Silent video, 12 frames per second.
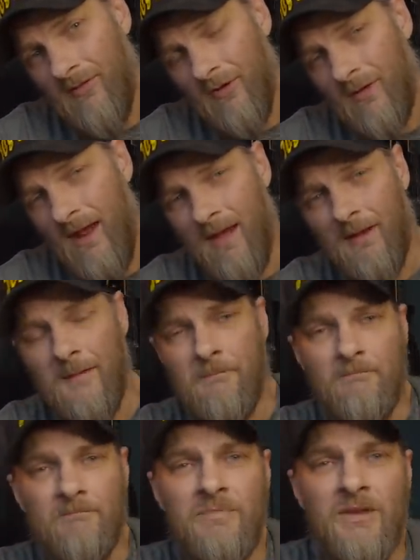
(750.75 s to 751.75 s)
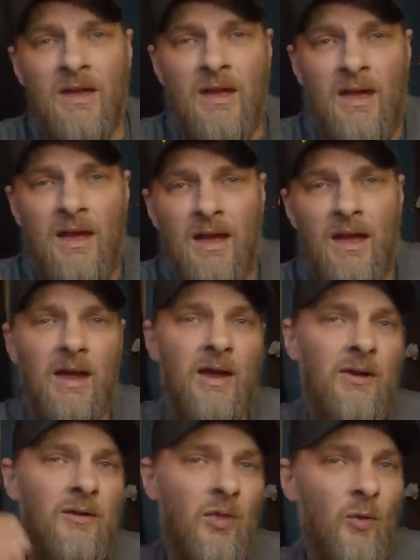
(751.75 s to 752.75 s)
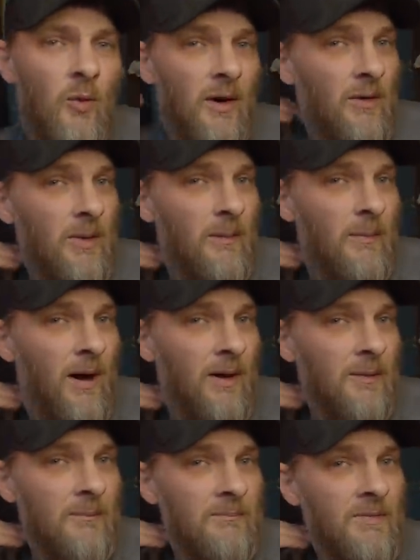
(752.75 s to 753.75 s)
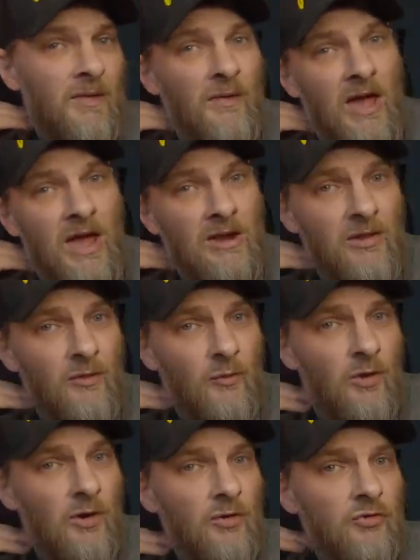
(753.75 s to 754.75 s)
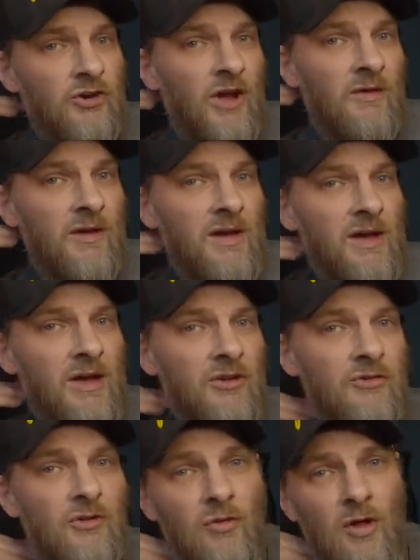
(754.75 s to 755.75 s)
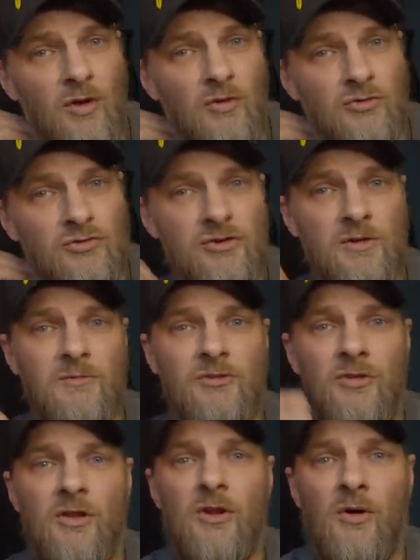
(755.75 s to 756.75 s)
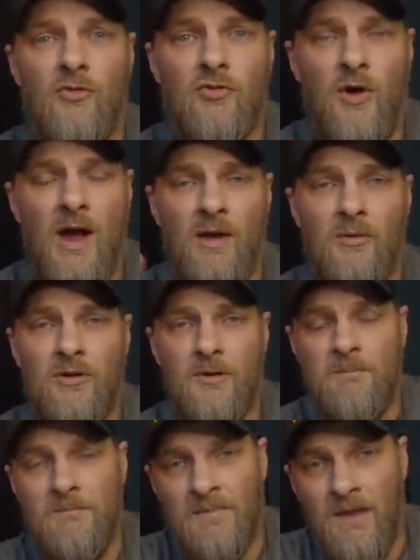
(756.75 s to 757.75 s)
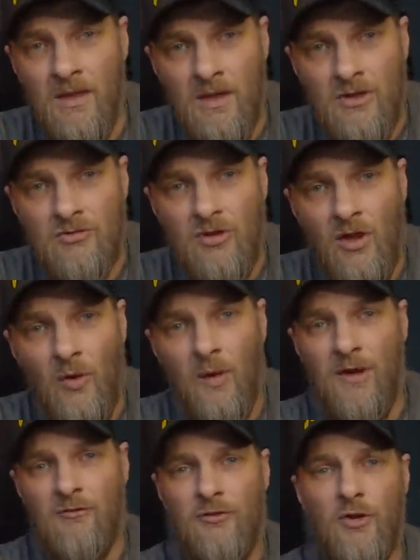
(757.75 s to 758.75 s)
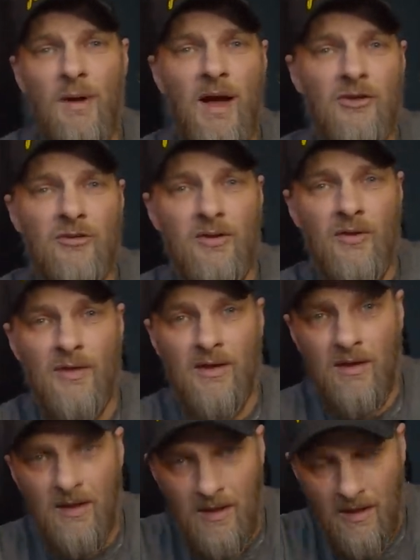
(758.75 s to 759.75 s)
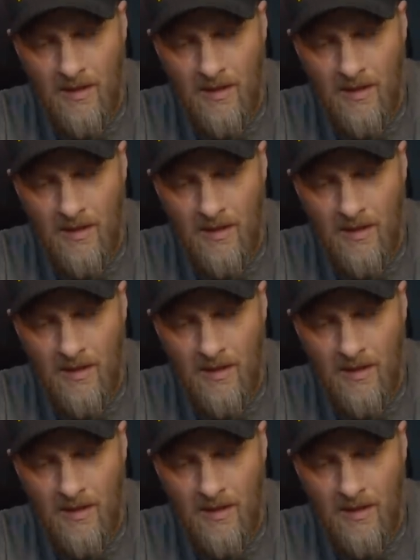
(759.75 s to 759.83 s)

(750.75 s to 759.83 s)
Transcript: of their neck. And the one on the bottom, laying in the royal jelly, is closed so they don't drown. So if you accidentally